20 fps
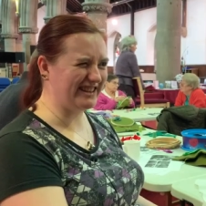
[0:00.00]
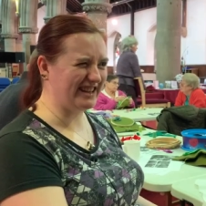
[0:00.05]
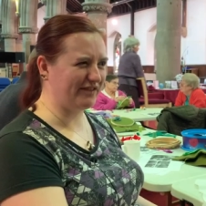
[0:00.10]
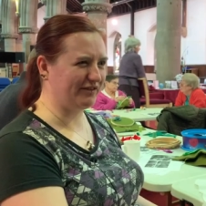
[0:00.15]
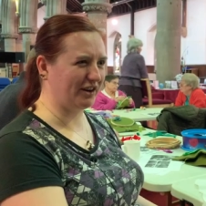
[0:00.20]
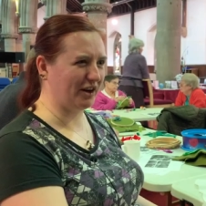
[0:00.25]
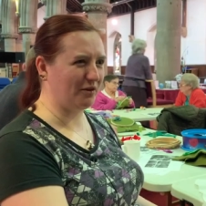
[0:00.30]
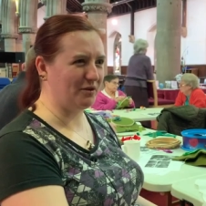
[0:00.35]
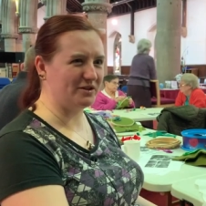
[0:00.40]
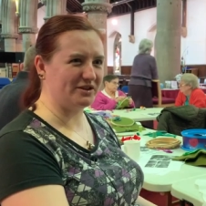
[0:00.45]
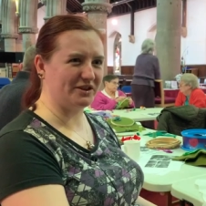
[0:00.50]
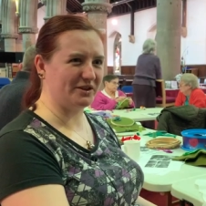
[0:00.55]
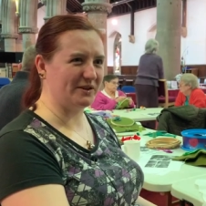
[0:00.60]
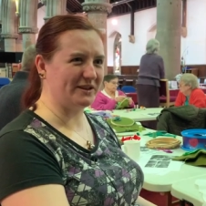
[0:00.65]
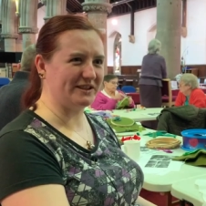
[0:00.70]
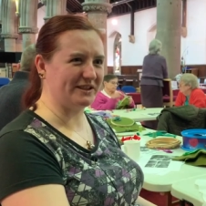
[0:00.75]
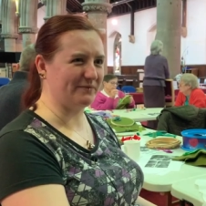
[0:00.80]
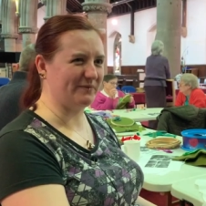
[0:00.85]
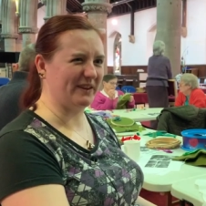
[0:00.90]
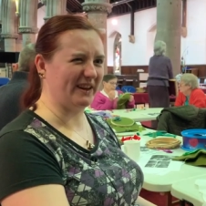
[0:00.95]
to have a go at doing
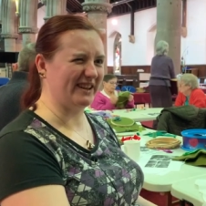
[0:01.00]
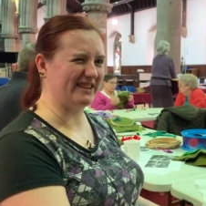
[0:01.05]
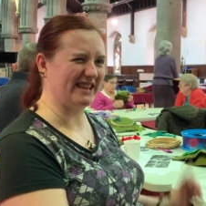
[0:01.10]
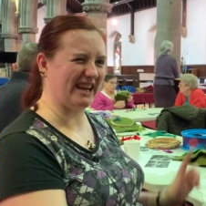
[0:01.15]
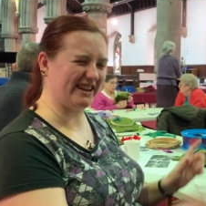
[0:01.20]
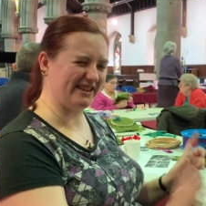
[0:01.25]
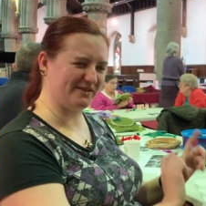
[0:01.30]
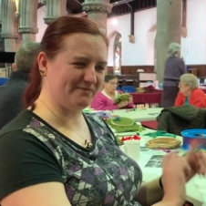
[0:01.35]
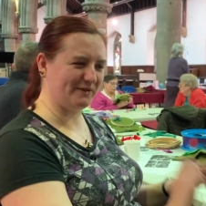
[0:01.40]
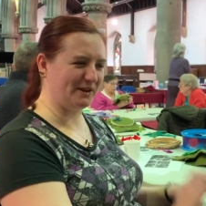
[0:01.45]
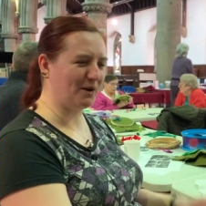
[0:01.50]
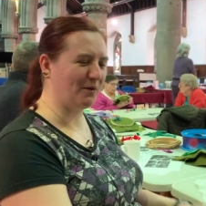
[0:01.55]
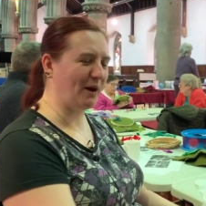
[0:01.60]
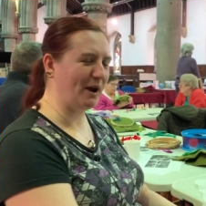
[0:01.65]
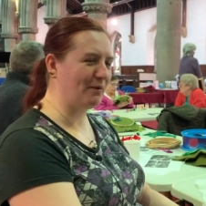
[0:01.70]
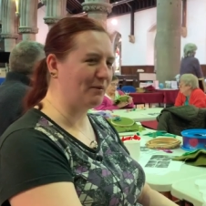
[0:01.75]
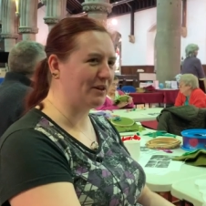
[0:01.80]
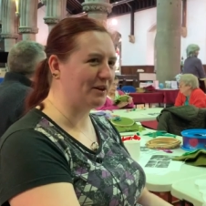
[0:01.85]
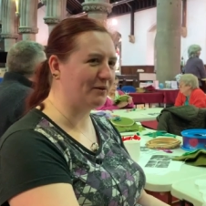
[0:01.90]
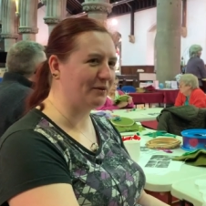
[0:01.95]
something and take something away
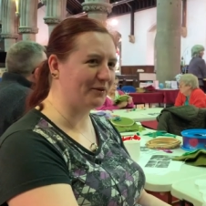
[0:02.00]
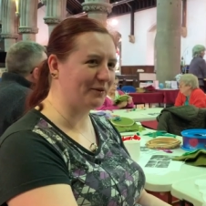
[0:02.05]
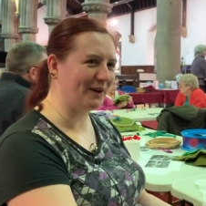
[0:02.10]
with you as